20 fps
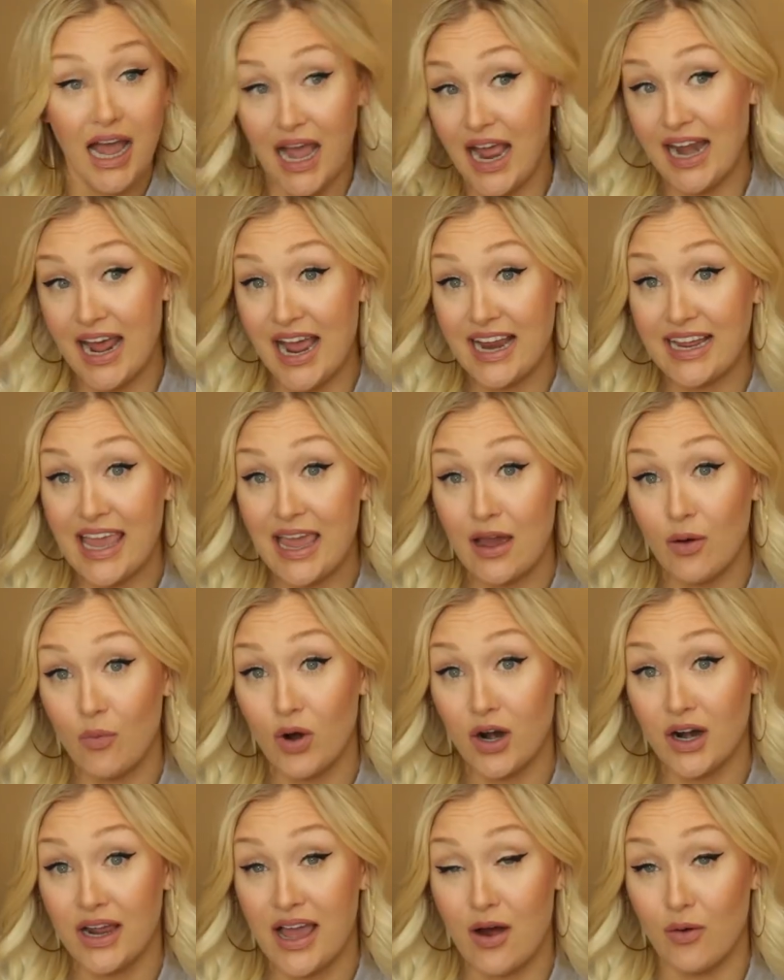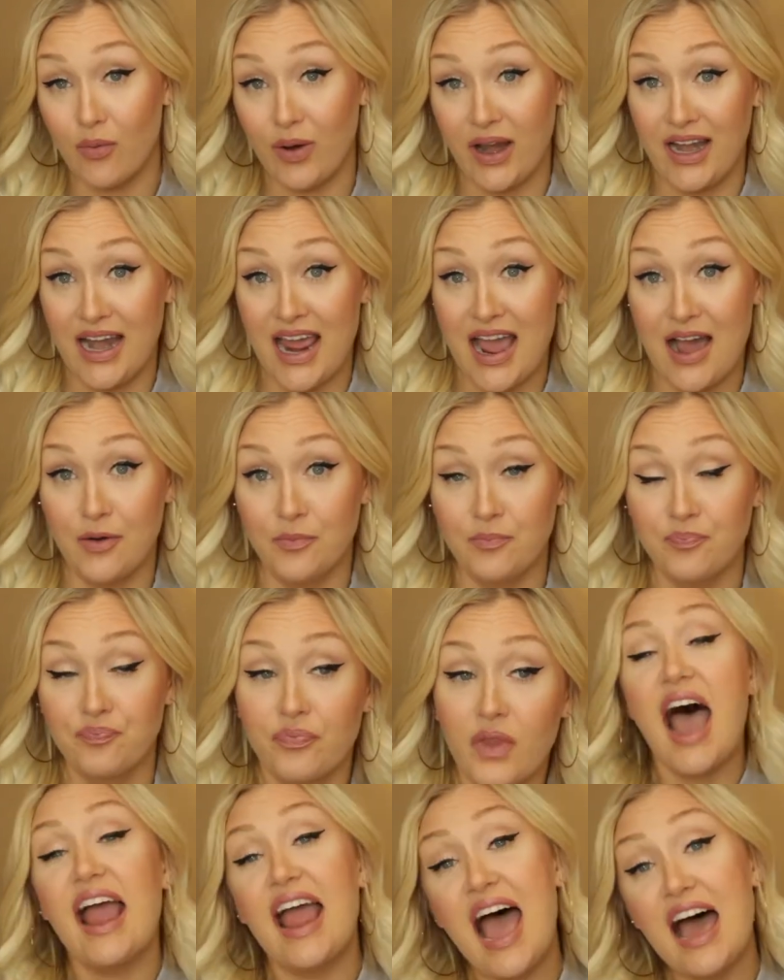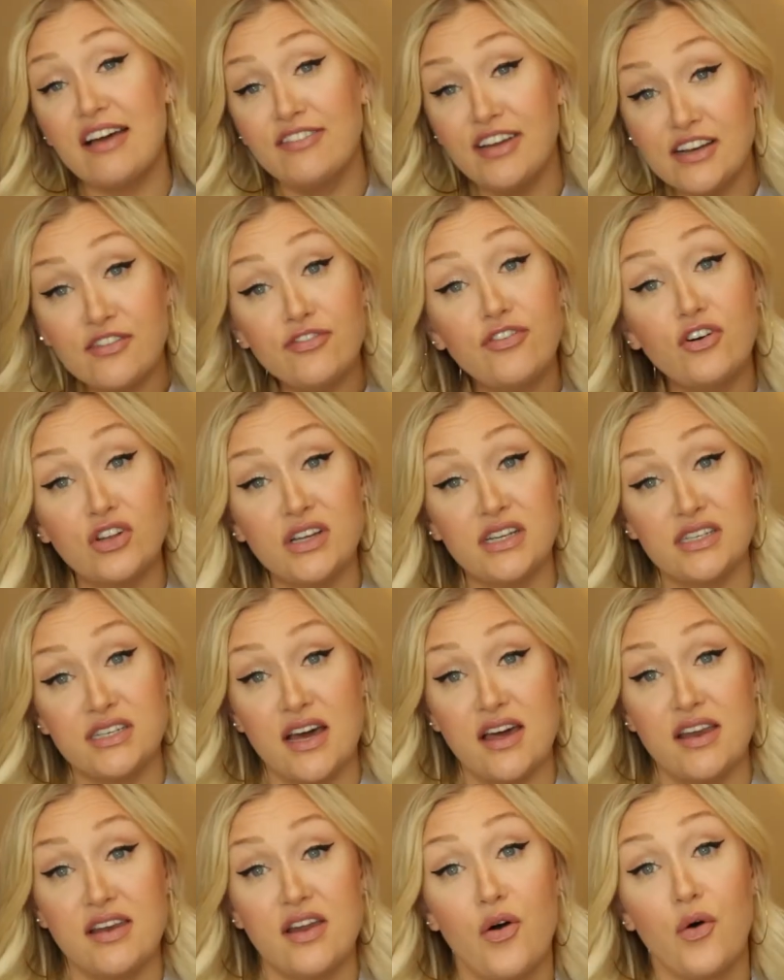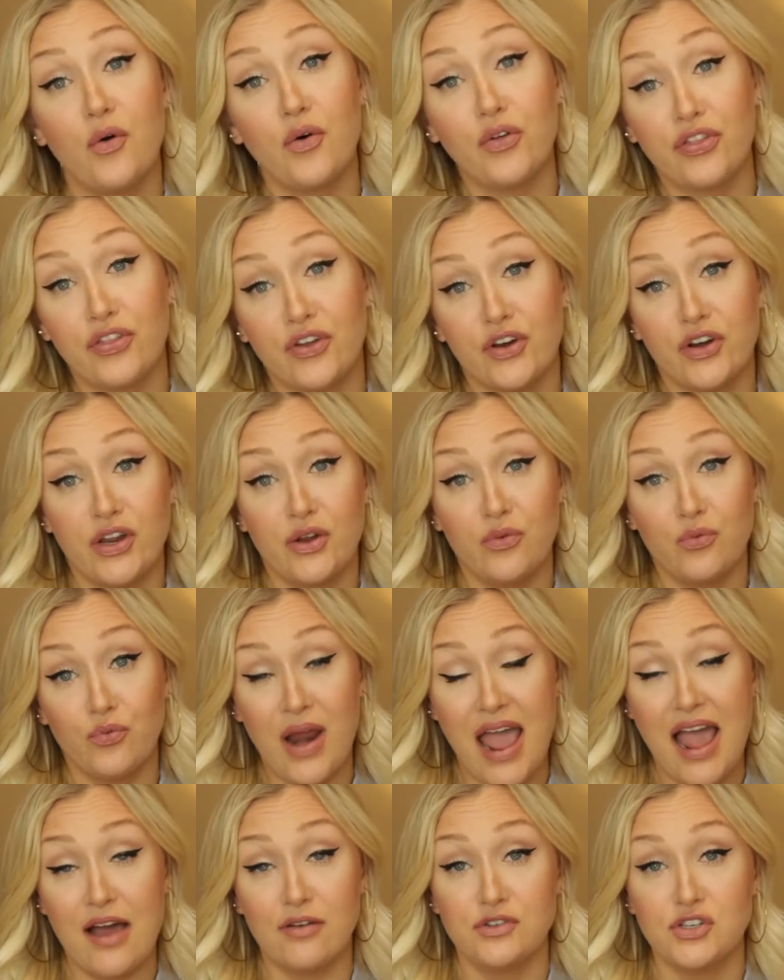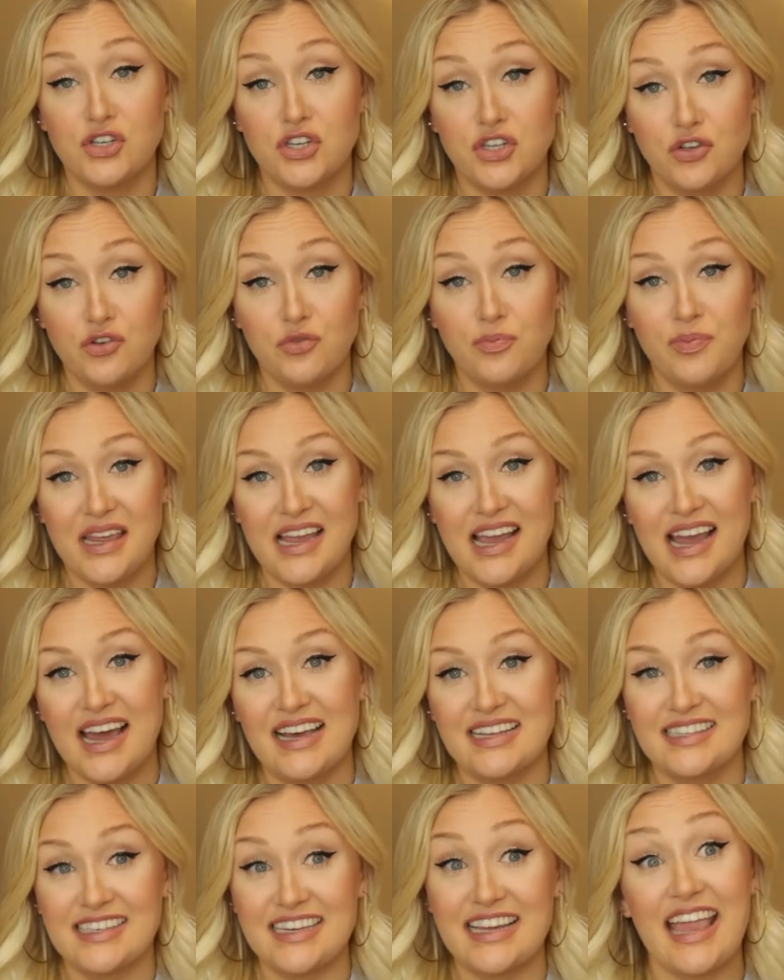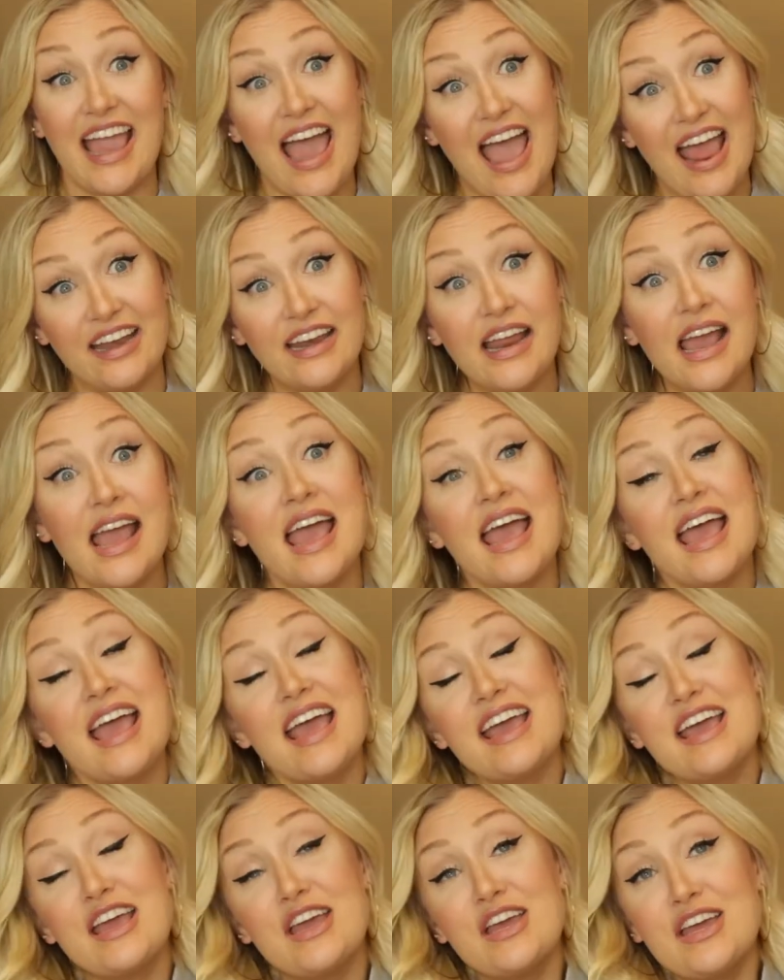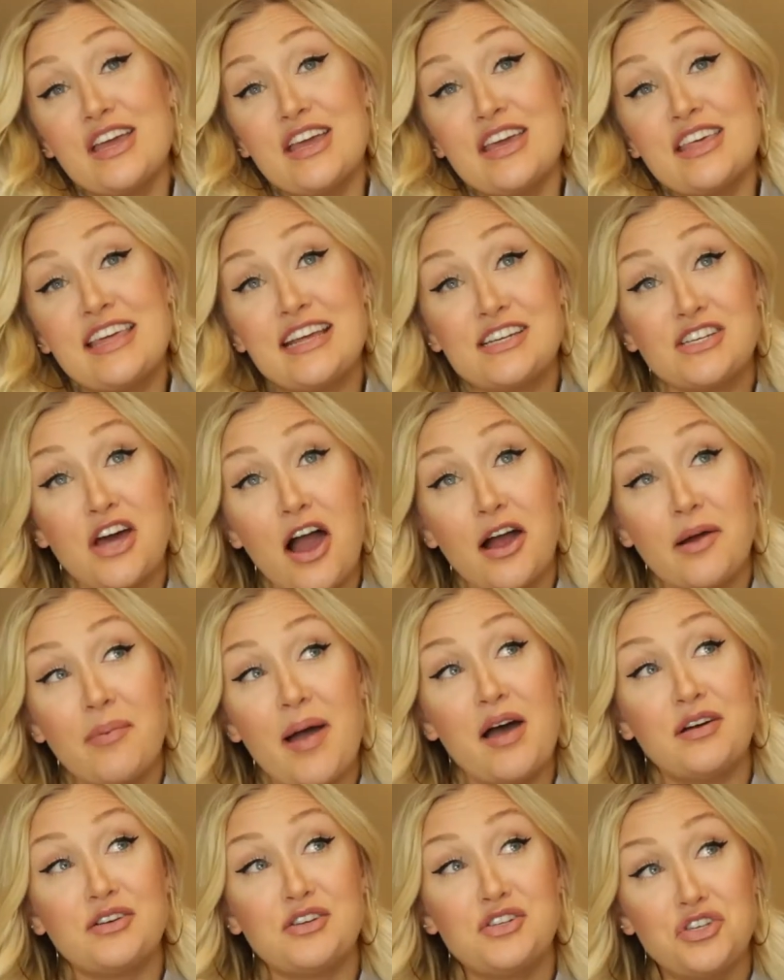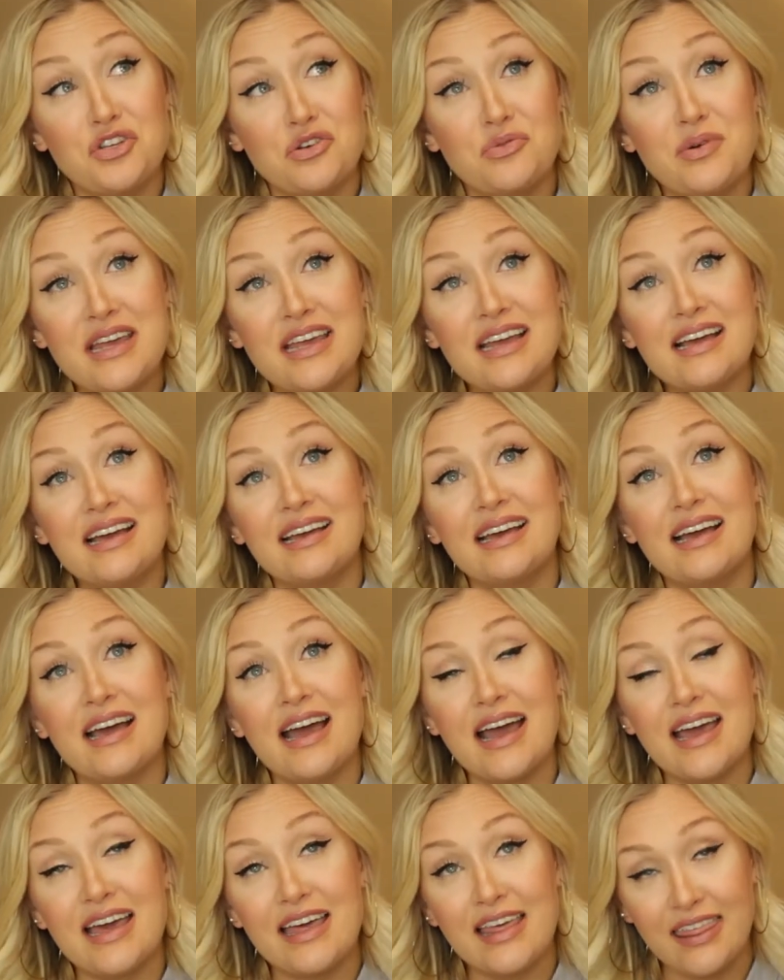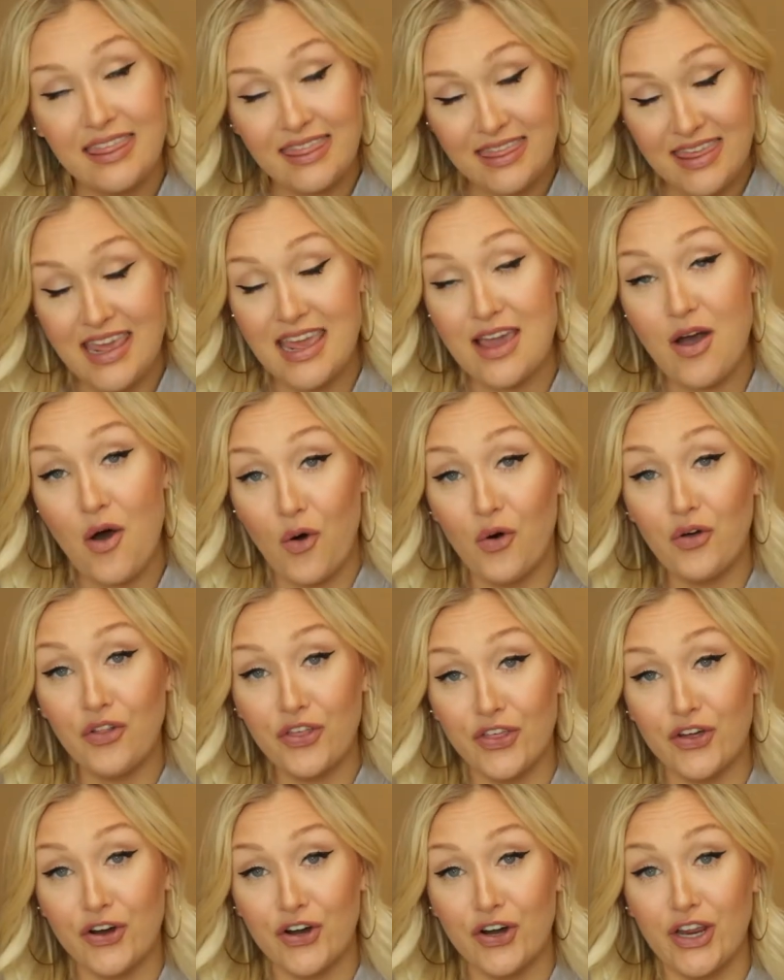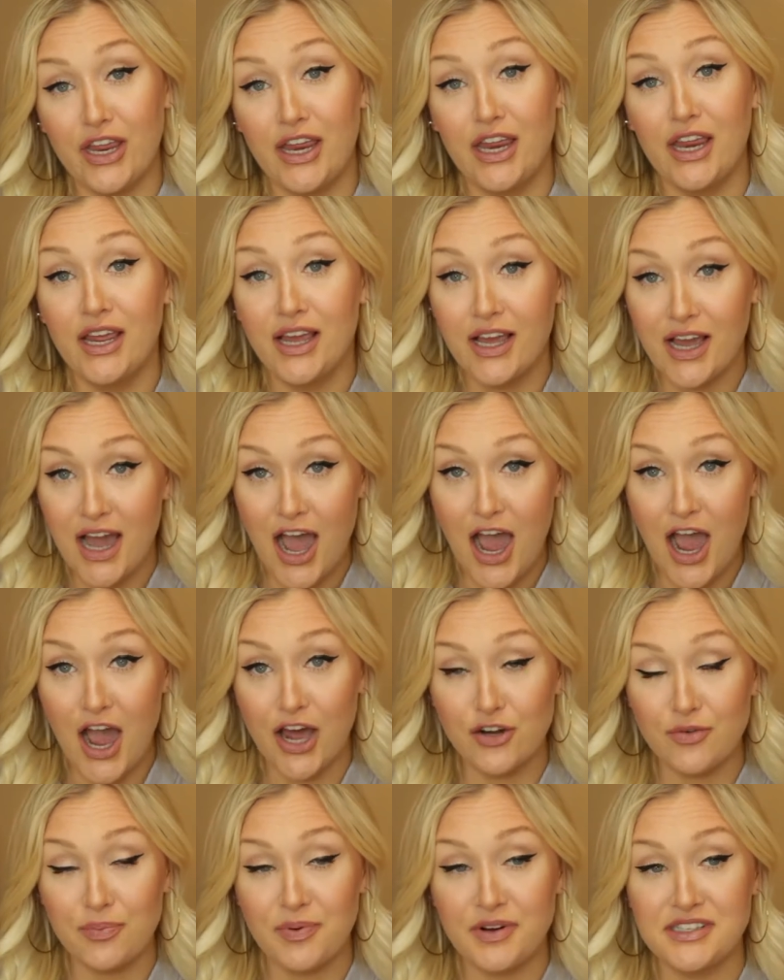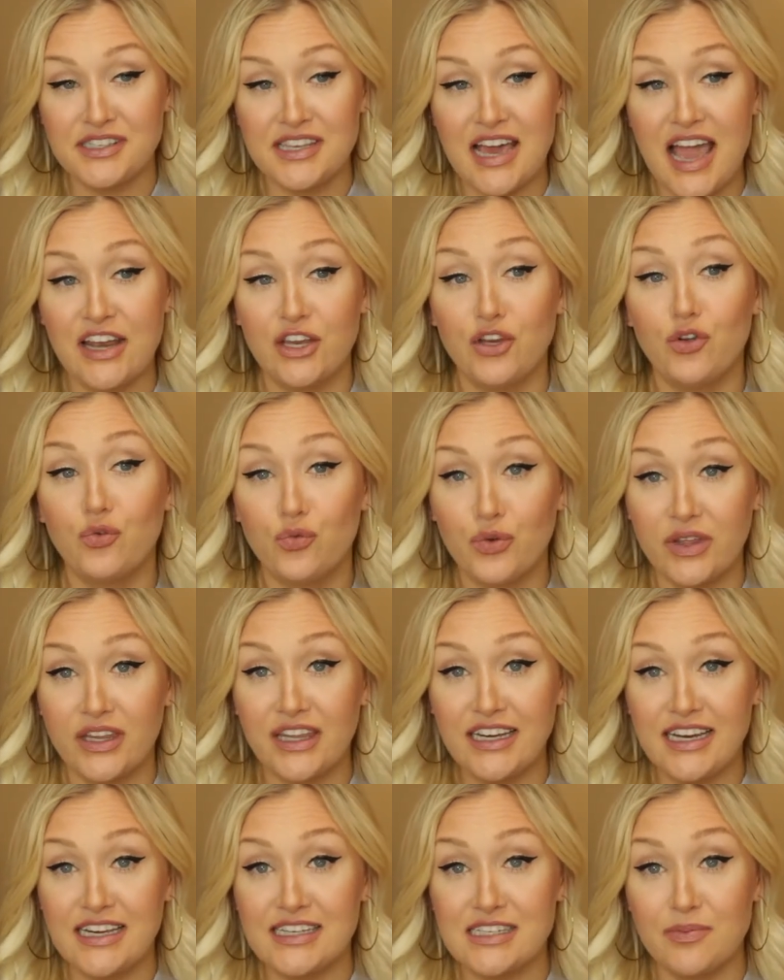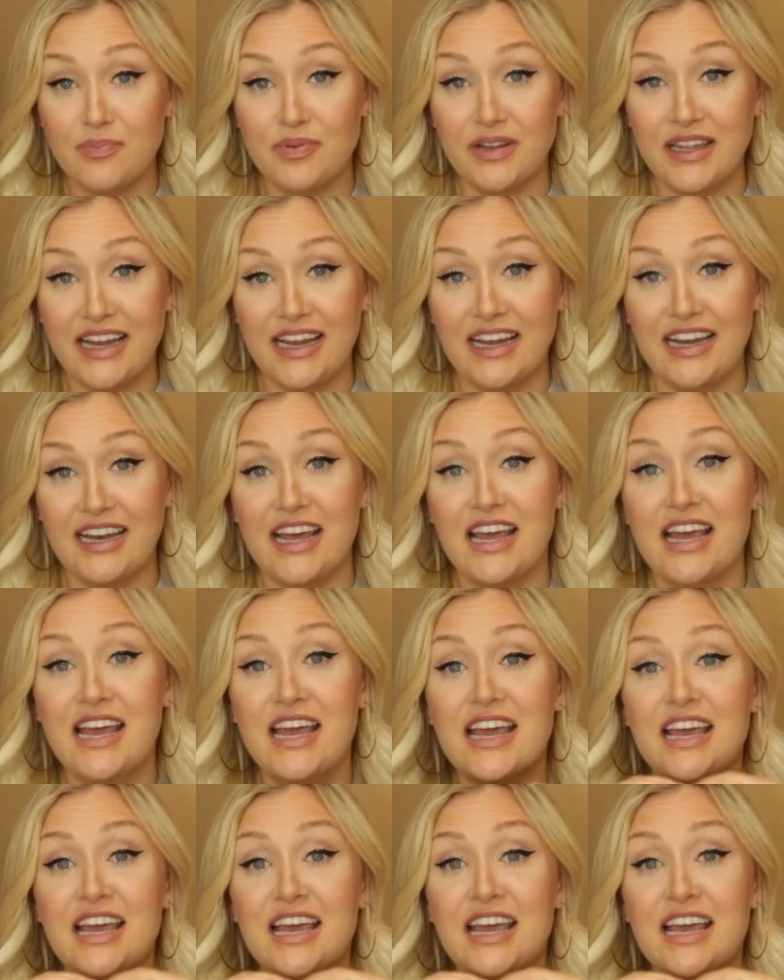and I can't work out right now. I haven't fully done Whole thirty round two because, again, they talk about doing the Whole thirty one hundred percent. You really need to plan,